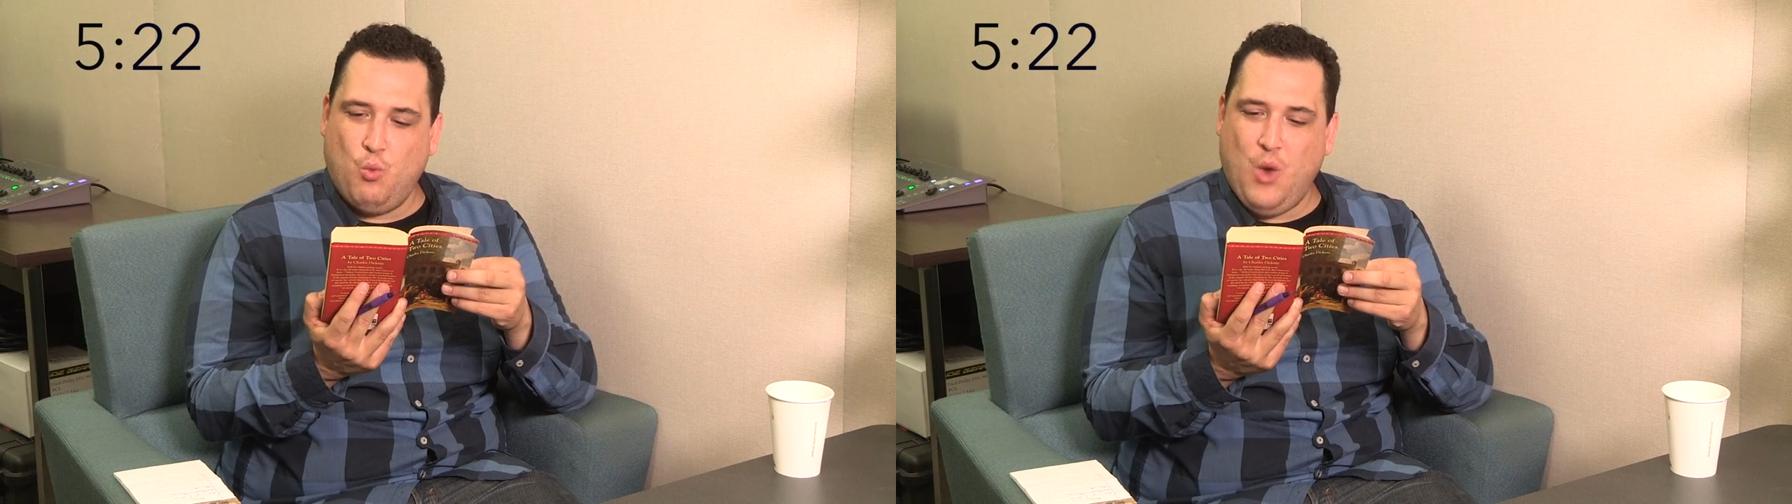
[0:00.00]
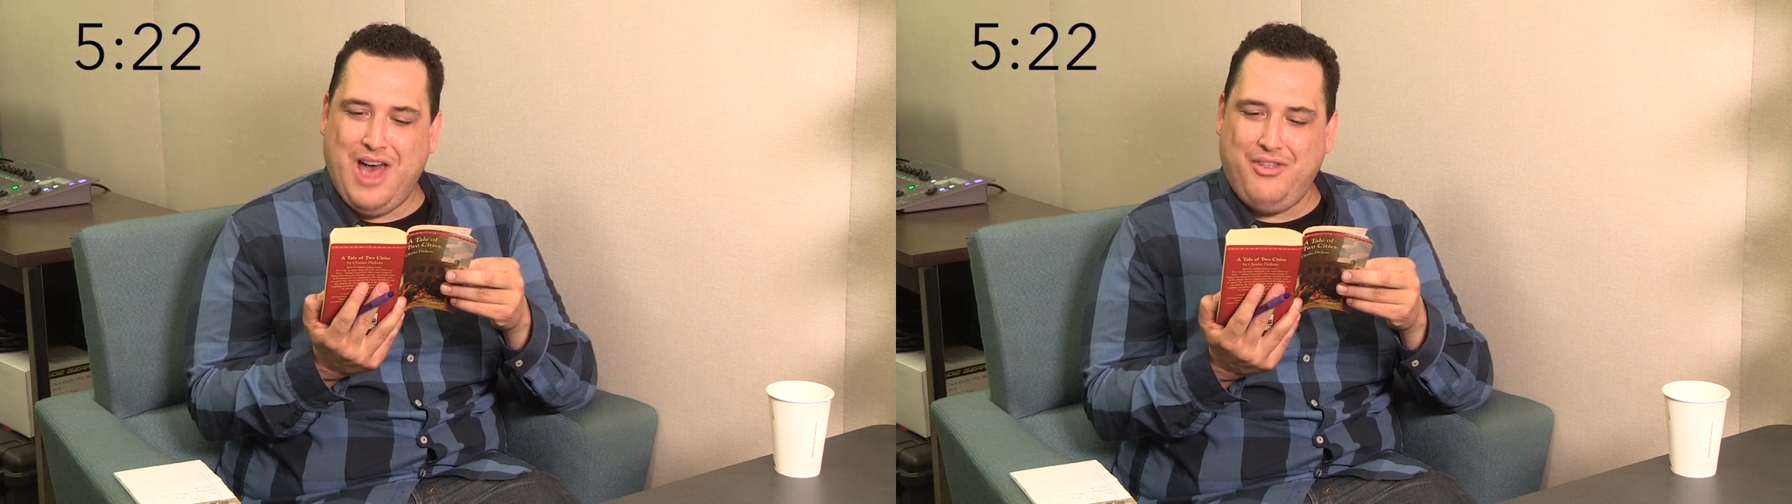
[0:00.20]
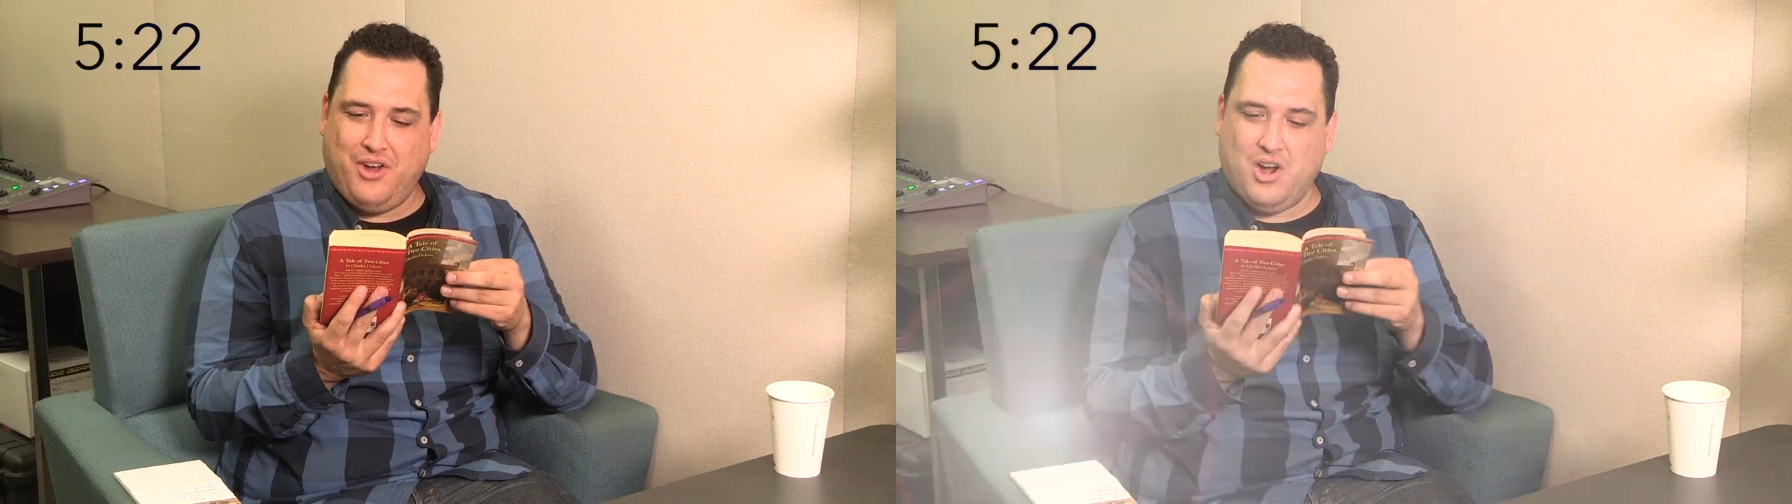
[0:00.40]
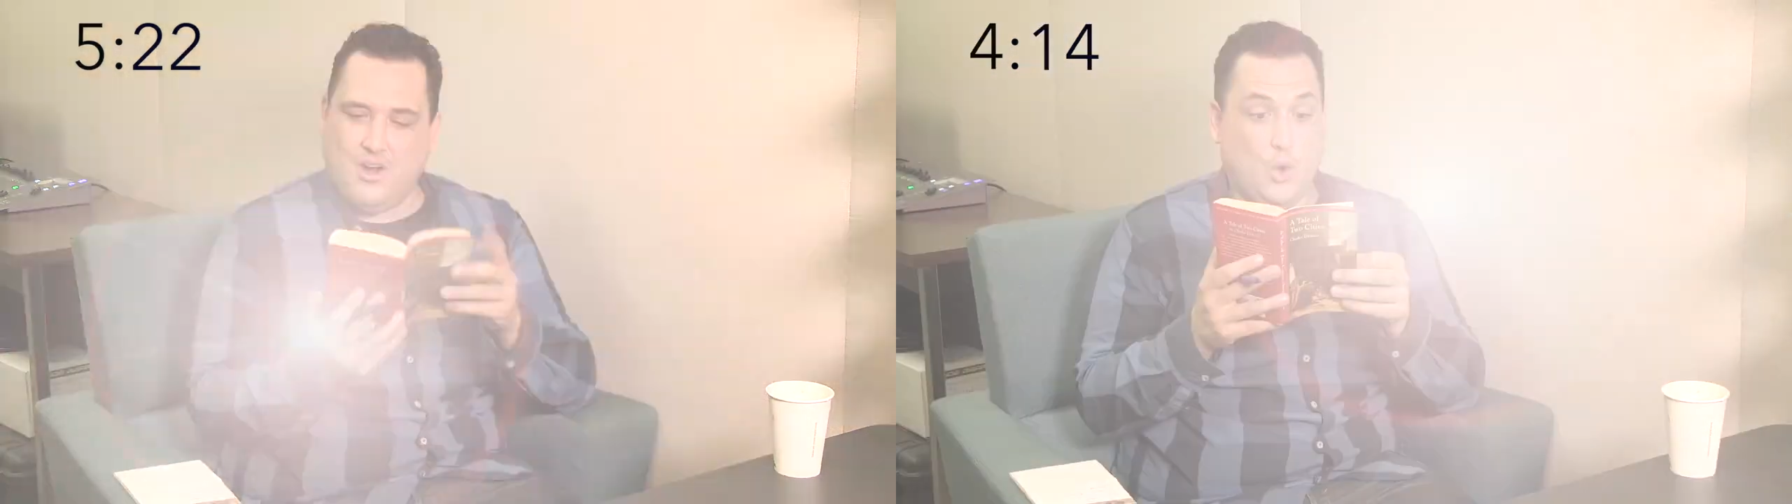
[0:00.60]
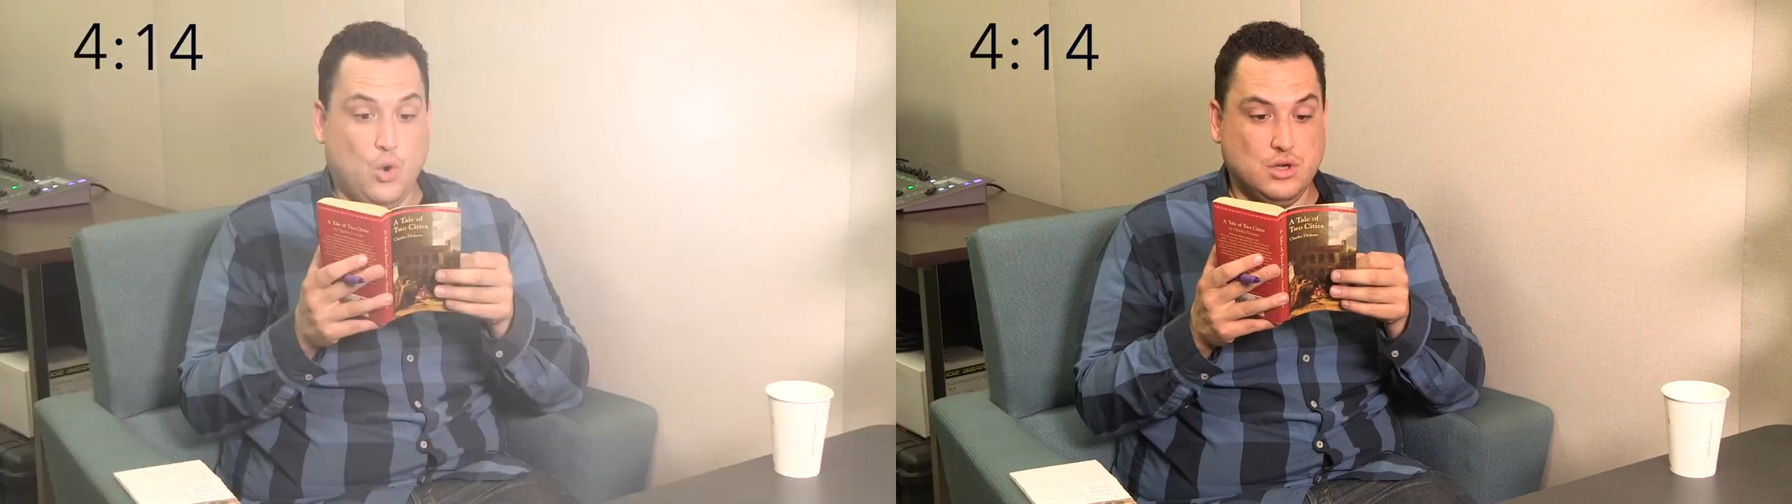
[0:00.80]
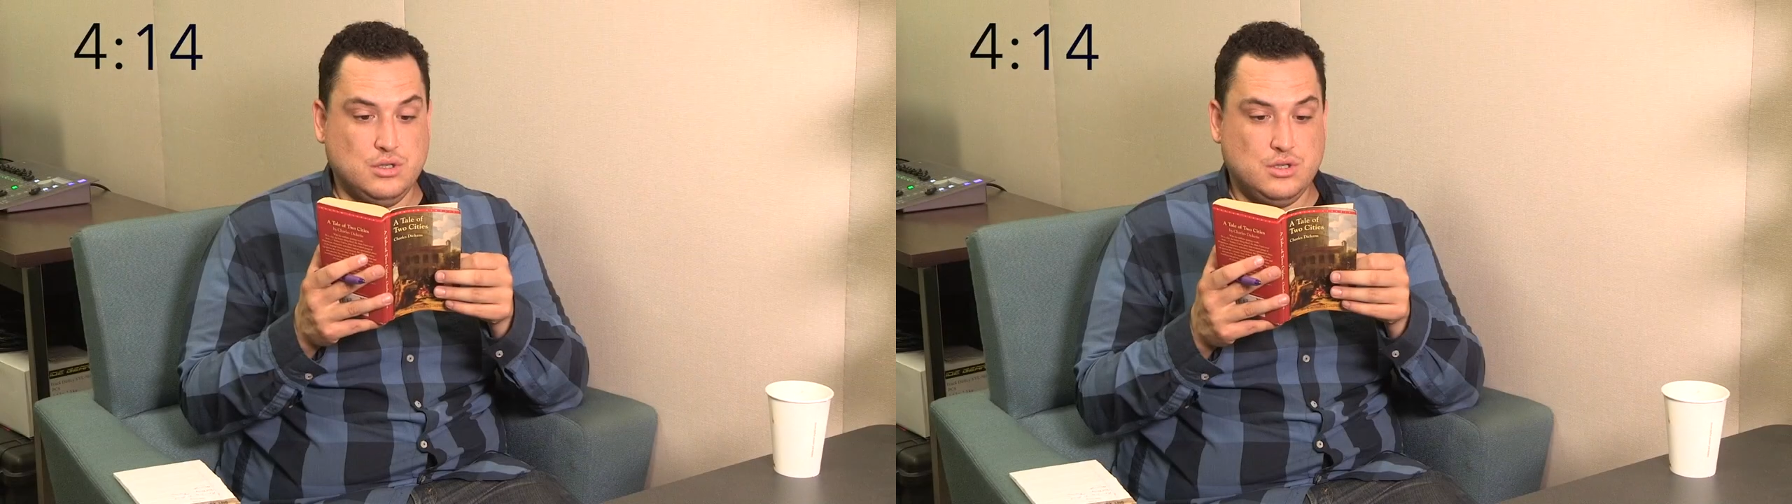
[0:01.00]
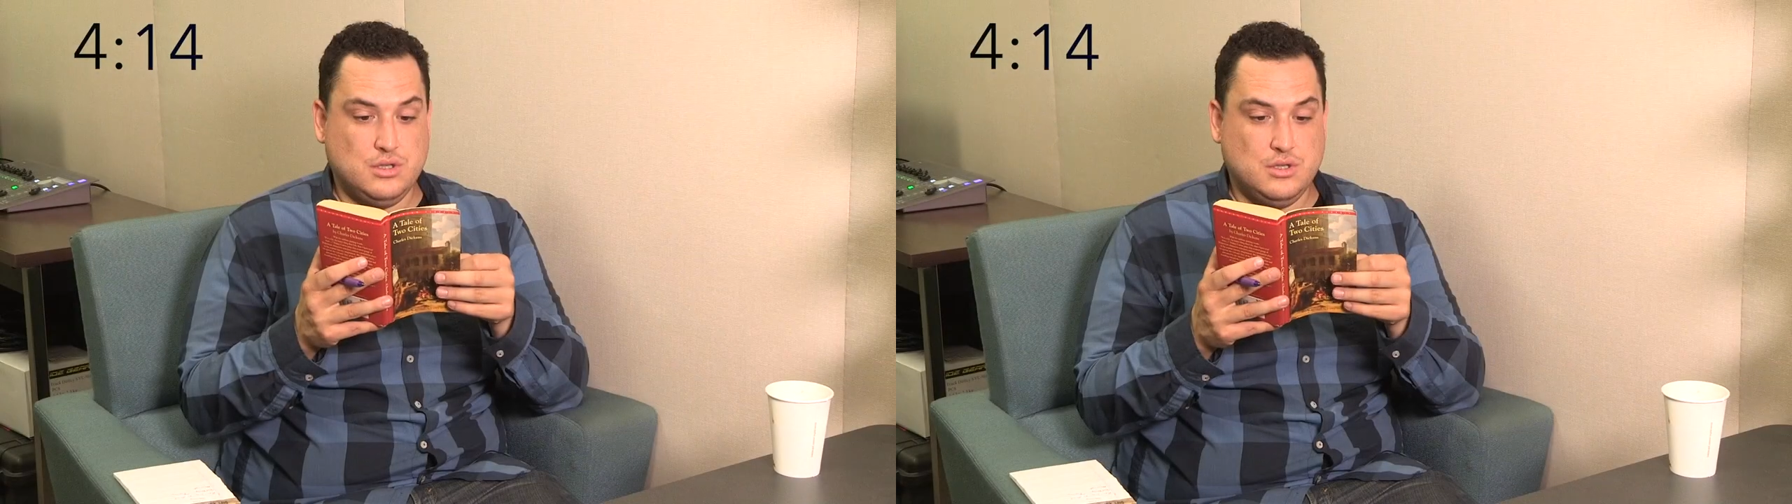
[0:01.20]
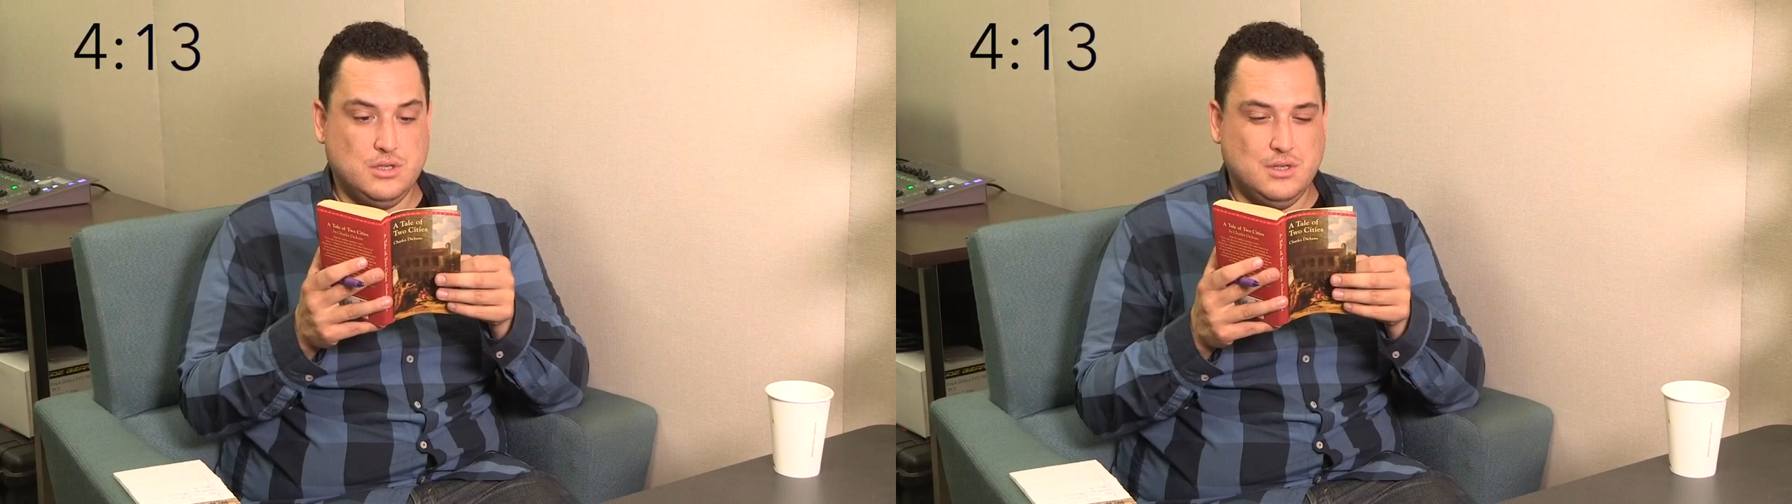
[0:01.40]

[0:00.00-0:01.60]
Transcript: weather? Horse?